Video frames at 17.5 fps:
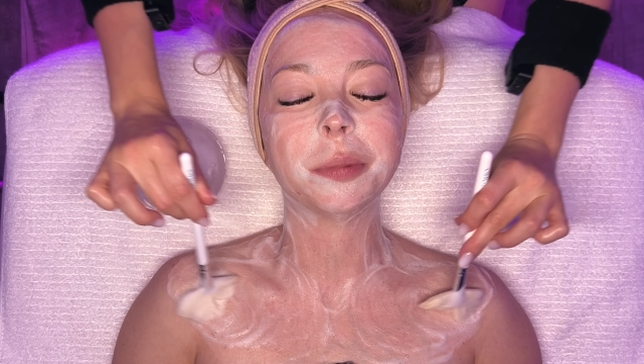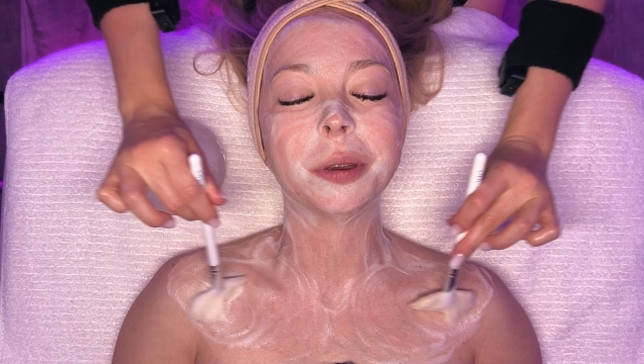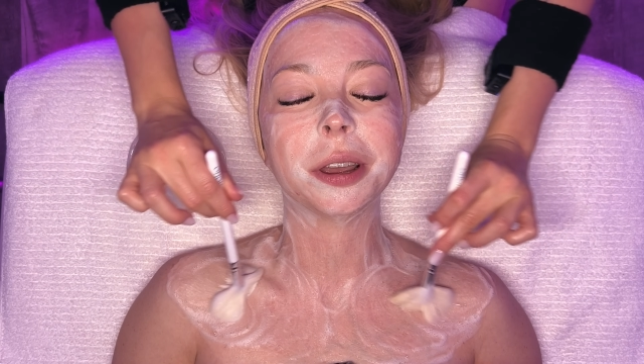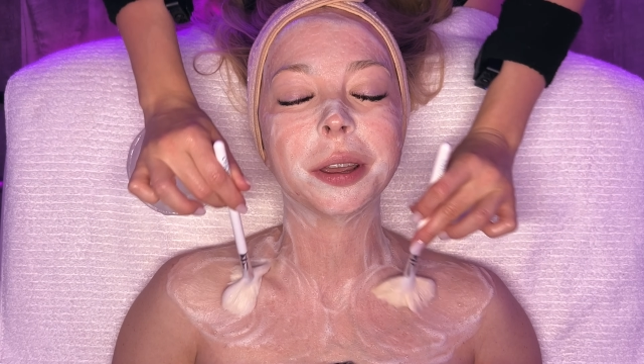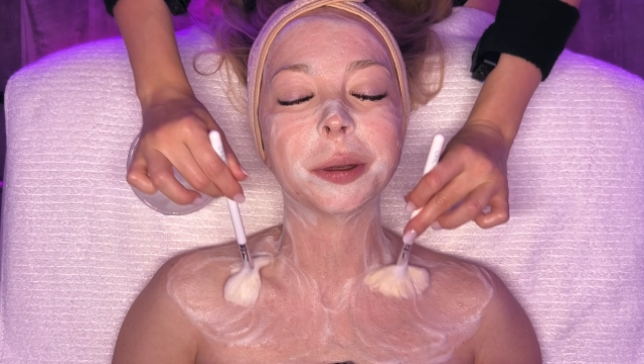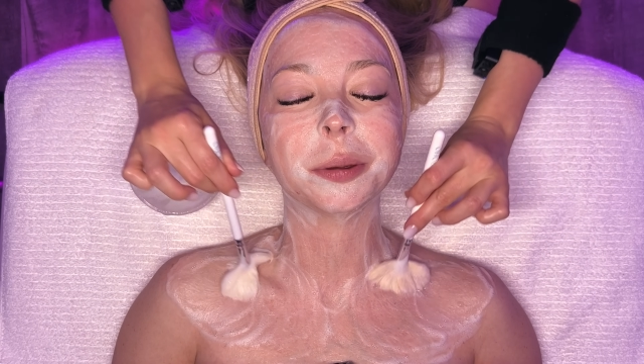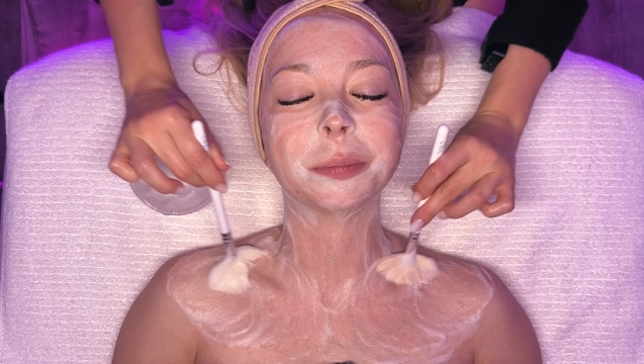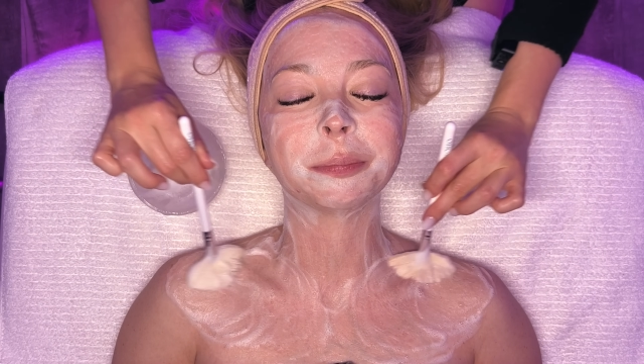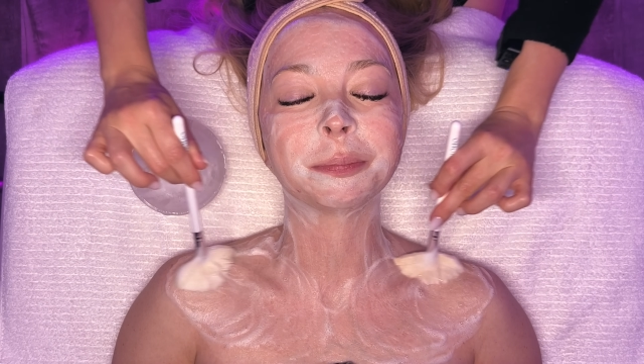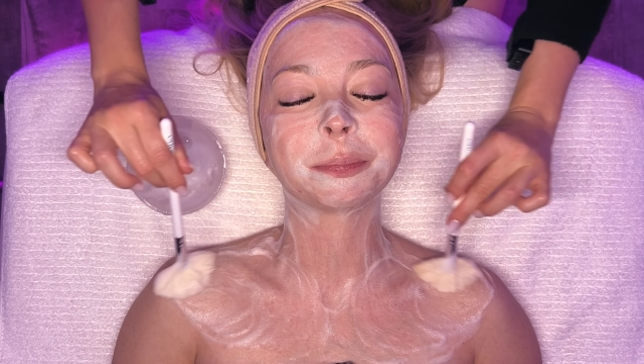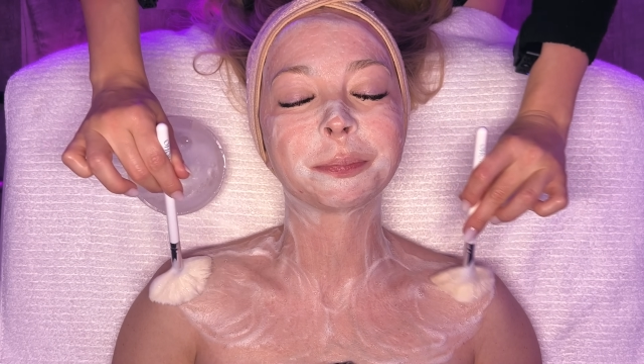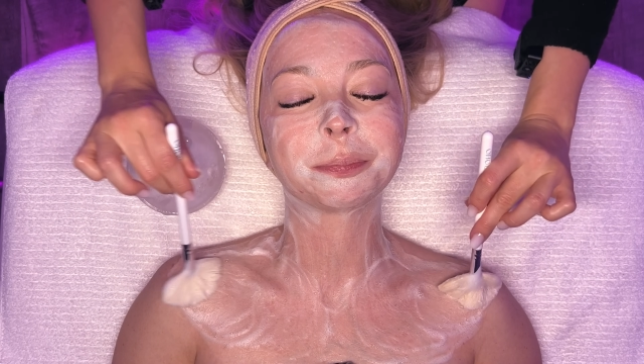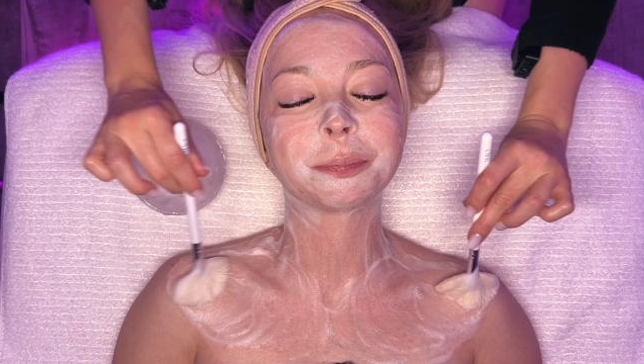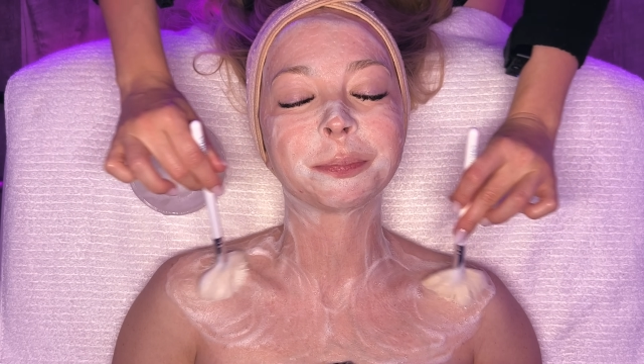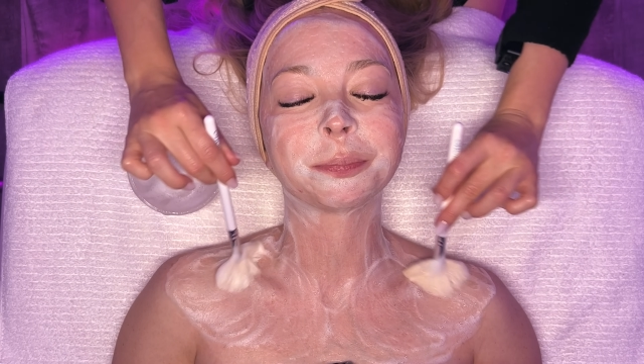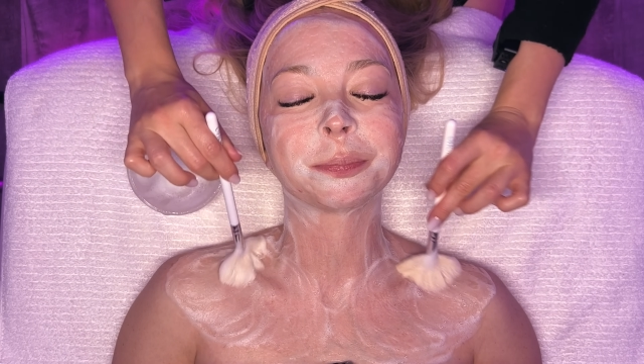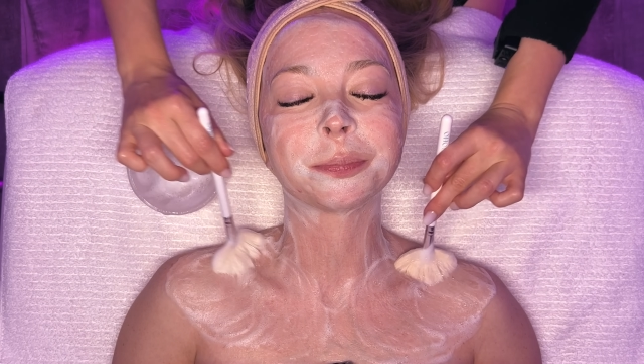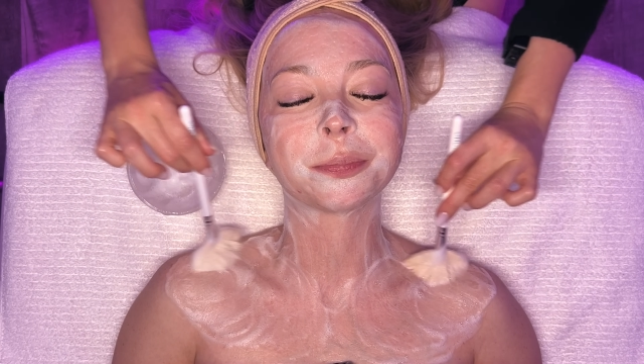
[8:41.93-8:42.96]
but
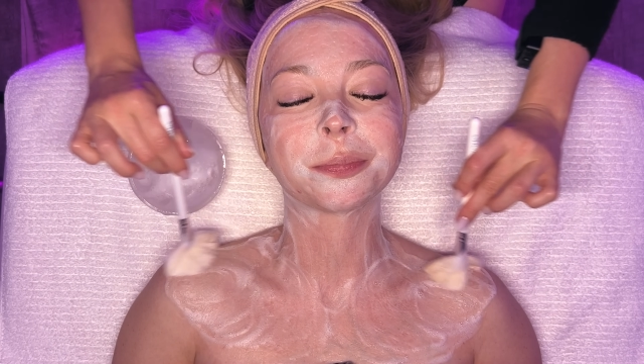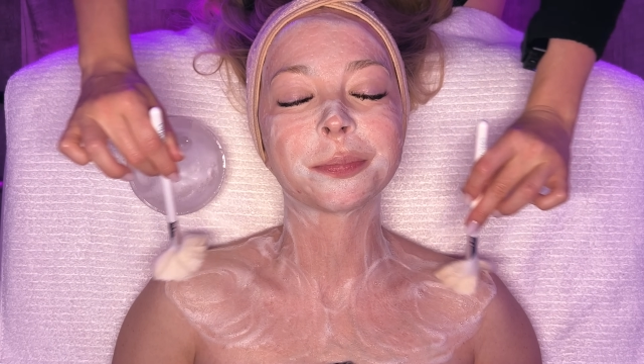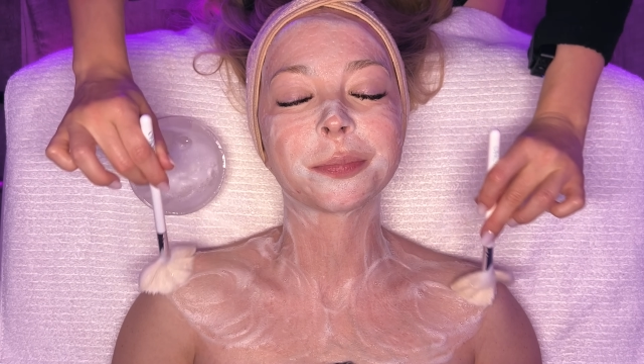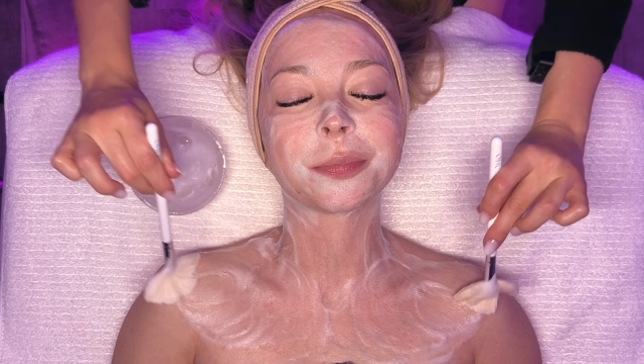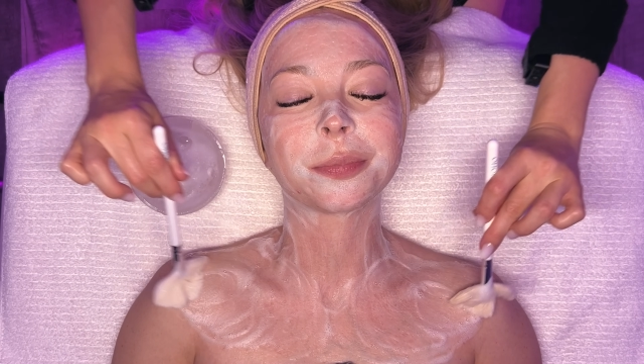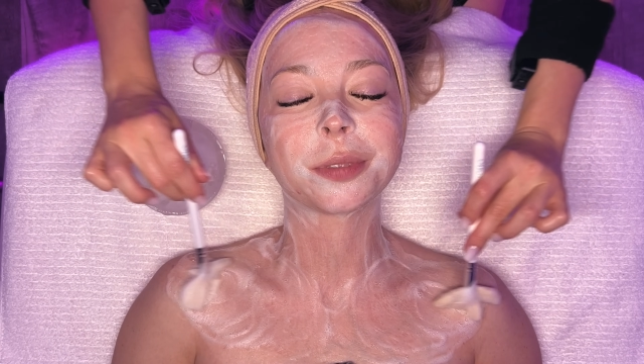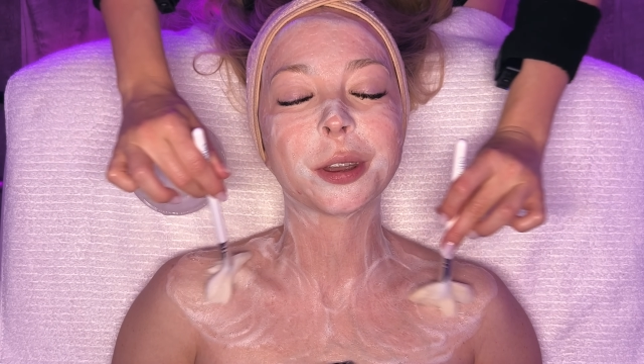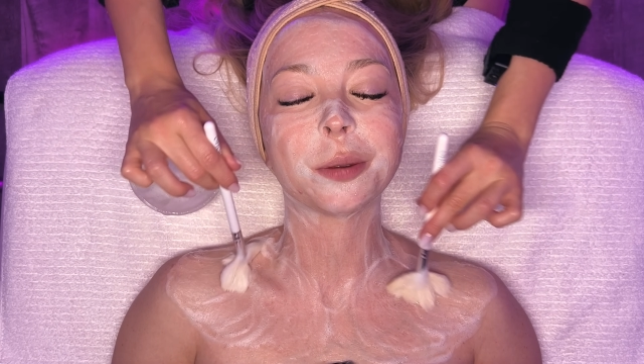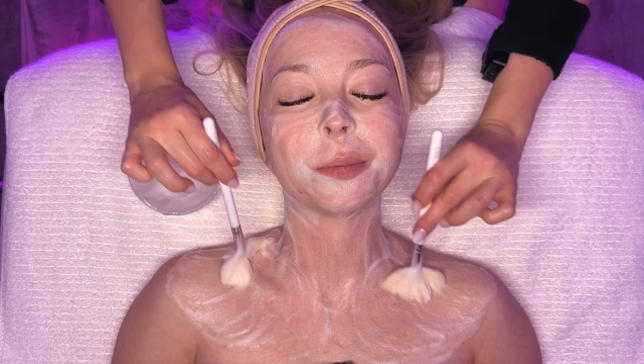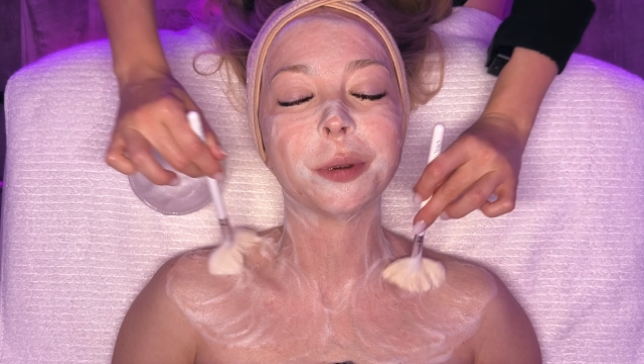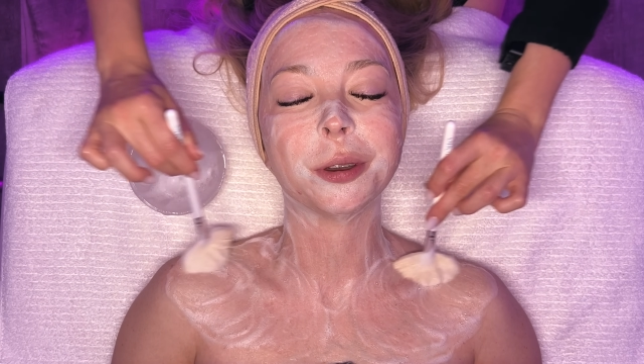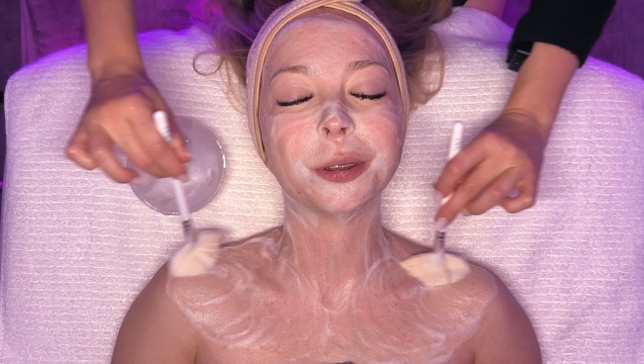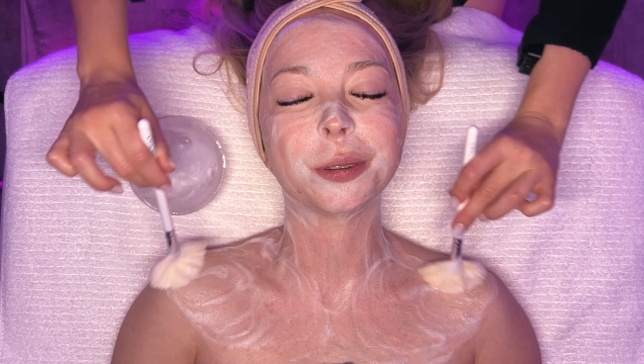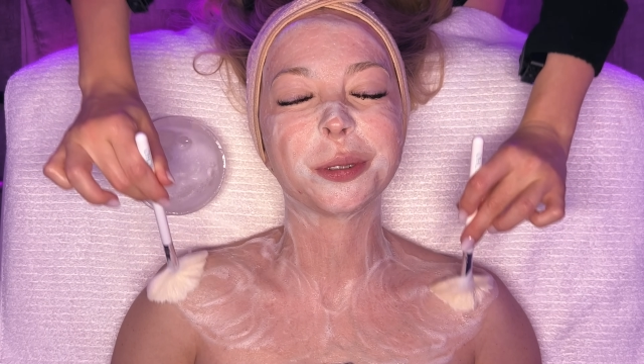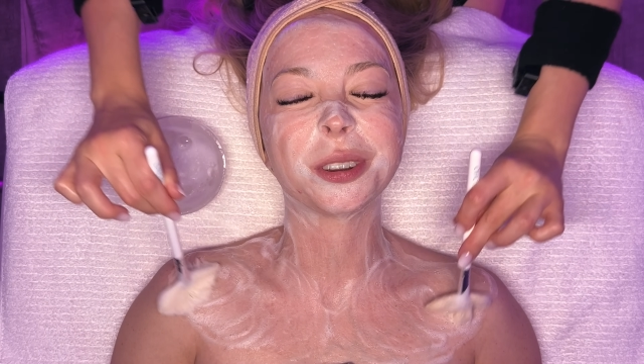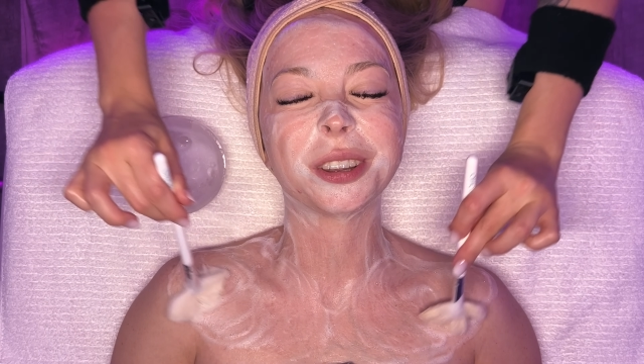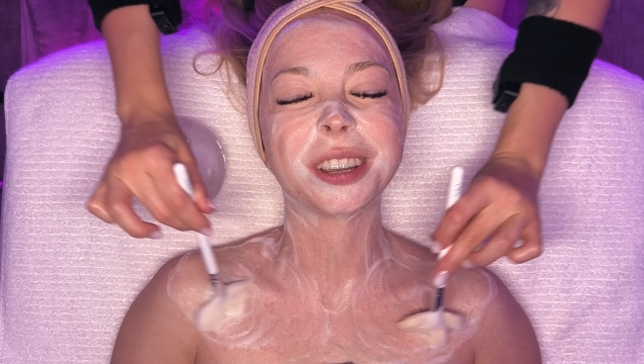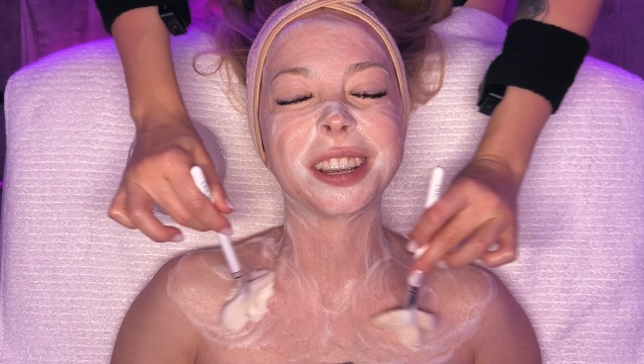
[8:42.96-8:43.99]
they're
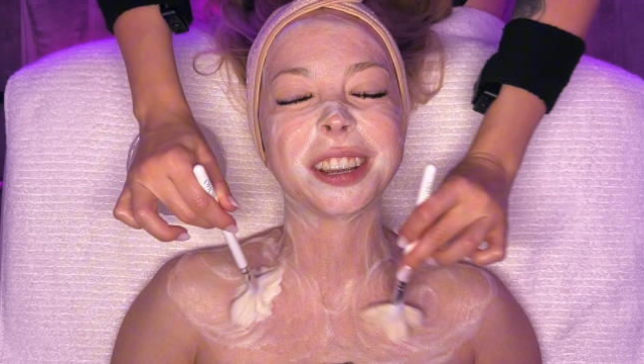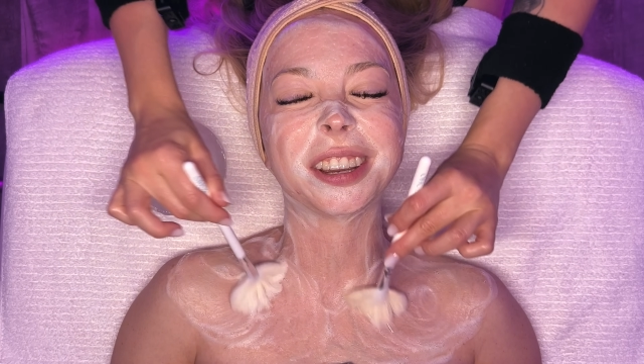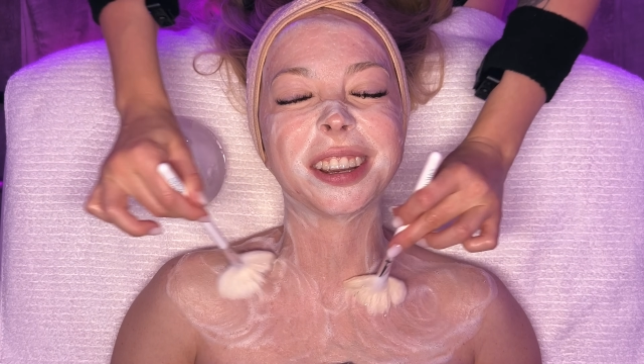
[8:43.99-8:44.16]
both really